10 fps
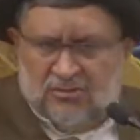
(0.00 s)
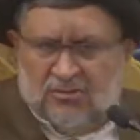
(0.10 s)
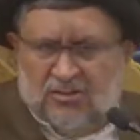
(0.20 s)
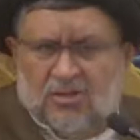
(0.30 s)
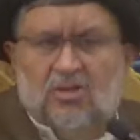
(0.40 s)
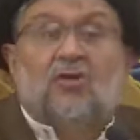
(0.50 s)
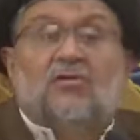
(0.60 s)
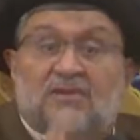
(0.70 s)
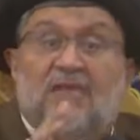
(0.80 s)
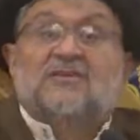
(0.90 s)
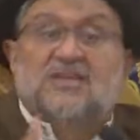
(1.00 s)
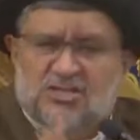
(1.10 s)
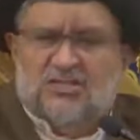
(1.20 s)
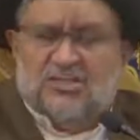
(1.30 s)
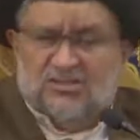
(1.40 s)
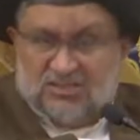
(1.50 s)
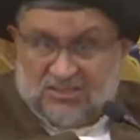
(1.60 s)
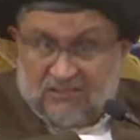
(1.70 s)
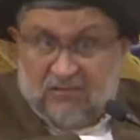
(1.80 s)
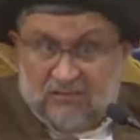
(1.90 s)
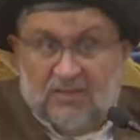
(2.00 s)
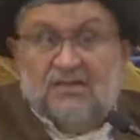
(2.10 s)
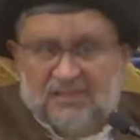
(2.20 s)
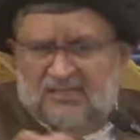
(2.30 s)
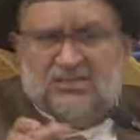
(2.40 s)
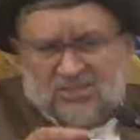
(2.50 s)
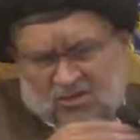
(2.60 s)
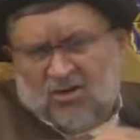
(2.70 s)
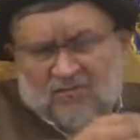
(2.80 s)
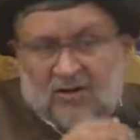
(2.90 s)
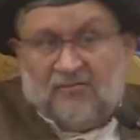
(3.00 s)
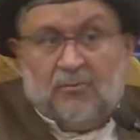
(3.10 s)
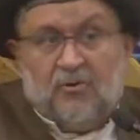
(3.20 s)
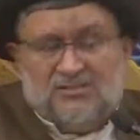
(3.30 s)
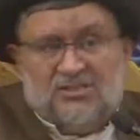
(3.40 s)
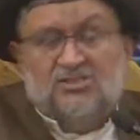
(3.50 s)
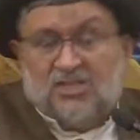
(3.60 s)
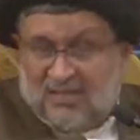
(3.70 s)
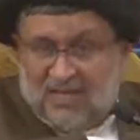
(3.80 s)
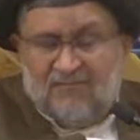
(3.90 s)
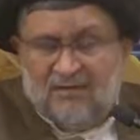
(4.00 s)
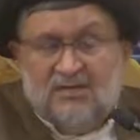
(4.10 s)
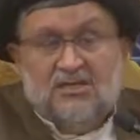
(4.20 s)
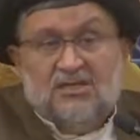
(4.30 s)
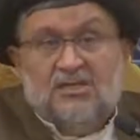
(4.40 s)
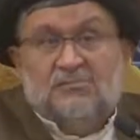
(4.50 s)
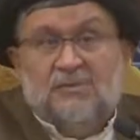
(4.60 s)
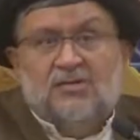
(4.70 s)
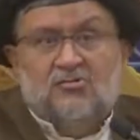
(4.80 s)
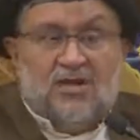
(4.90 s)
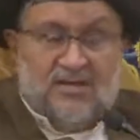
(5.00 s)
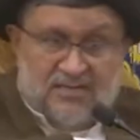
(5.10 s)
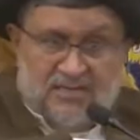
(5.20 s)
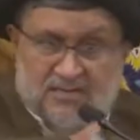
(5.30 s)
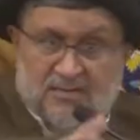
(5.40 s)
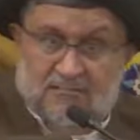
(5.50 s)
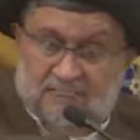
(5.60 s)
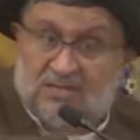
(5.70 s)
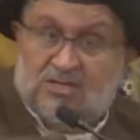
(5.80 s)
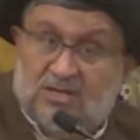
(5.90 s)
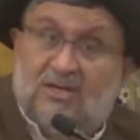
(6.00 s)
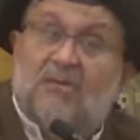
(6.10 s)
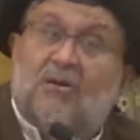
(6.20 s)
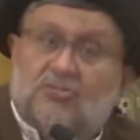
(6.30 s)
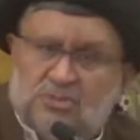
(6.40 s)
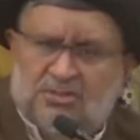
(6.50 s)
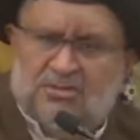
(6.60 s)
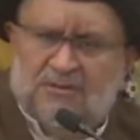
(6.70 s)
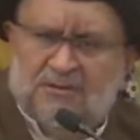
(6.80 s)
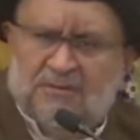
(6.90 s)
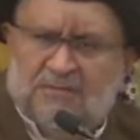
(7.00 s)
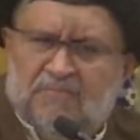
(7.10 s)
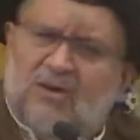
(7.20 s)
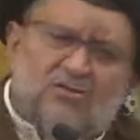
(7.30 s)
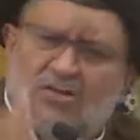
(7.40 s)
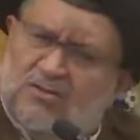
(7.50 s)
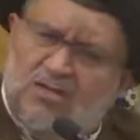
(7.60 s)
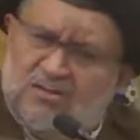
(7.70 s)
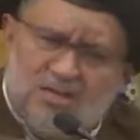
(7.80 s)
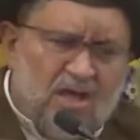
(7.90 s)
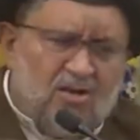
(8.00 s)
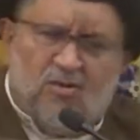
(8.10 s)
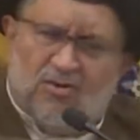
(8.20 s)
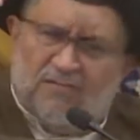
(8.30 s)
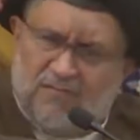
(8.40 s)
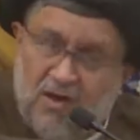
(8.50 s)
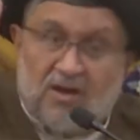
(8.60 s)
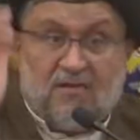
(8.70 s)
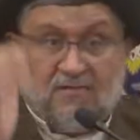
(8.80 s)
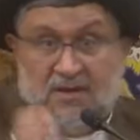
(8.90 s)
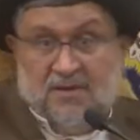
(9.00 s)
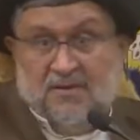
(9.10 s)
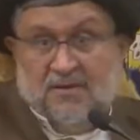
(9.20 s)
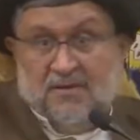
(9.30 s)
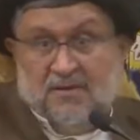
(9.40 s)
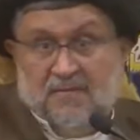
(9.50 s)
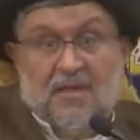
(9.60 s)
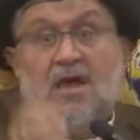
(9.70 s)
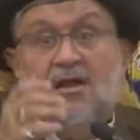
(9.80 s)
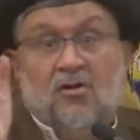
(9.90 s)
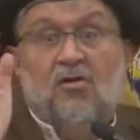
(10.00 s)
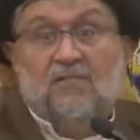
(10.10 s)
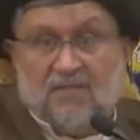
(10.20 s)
Lot of deviation in tasawwuf in this regard. One of the points, inshallah, I will speak tonight and mention it about it. But they are gone far away. They are gone far